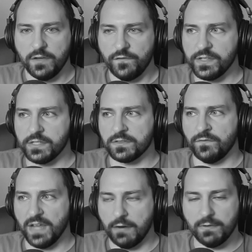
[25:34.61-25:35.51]
feels
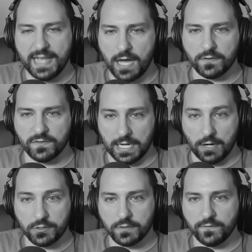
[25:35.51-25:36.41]
very out of
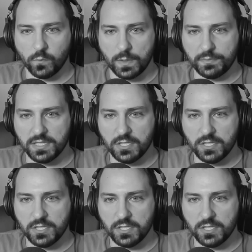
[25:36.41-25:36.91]
character for Ripley,